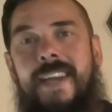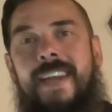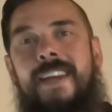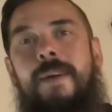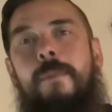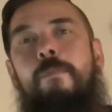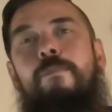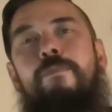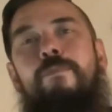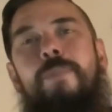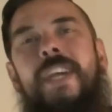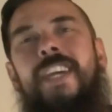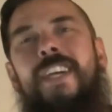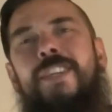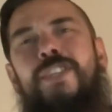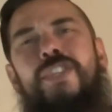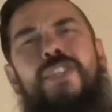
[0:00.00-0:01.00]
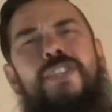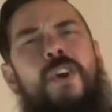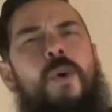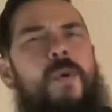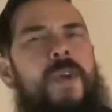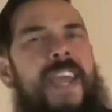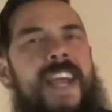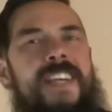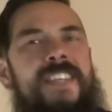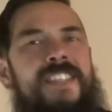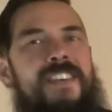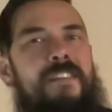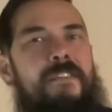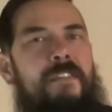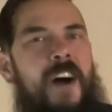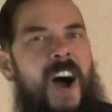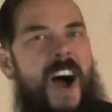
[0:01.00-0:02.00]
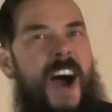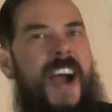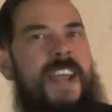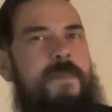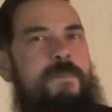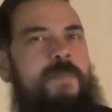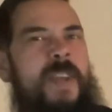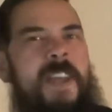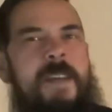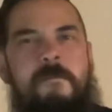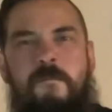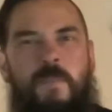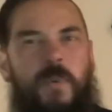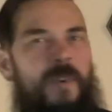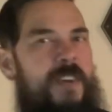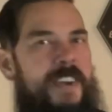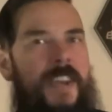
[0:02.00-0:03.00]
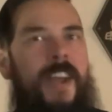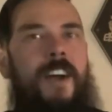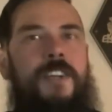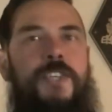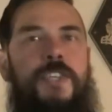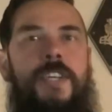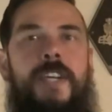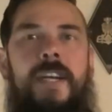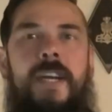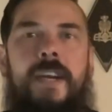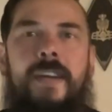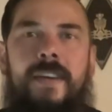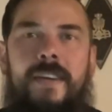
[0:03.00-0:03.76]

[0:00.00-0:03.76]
and a big showcase of hype and production.